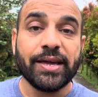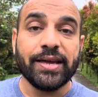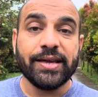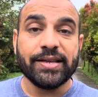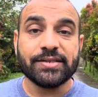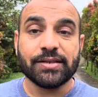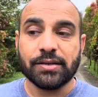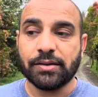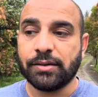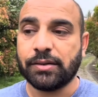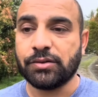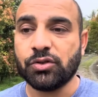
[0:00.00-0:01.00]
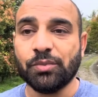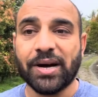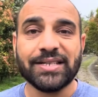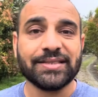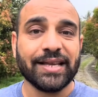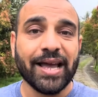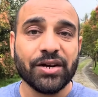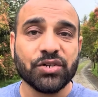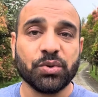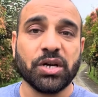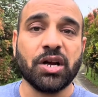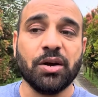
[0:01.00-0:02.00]
is to my standards
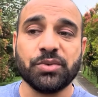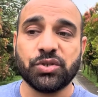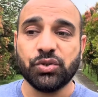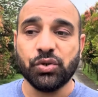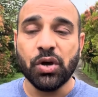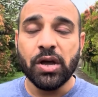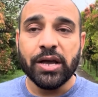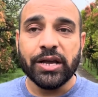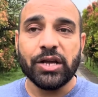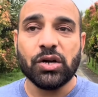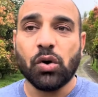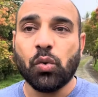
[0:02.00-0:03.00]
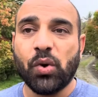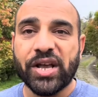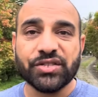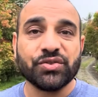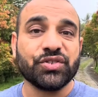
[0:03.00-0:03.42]
when it comes to, you know, Western